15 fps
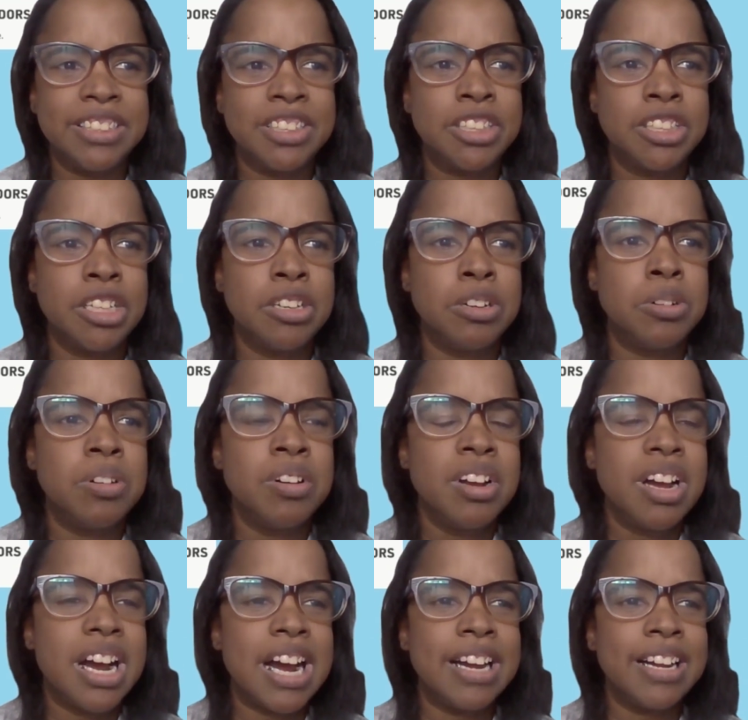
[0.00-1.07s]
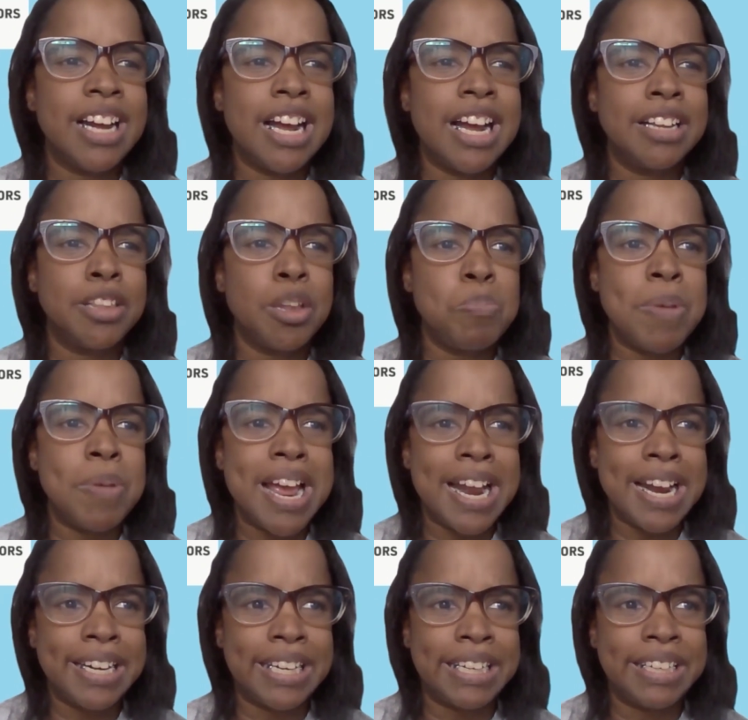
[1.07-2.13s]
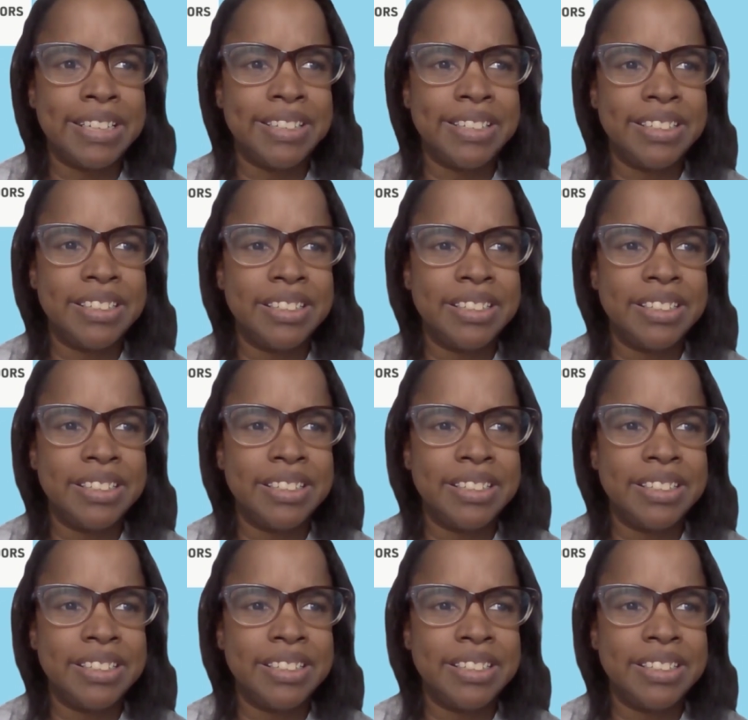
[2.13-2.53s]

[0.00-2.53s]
So I got the packet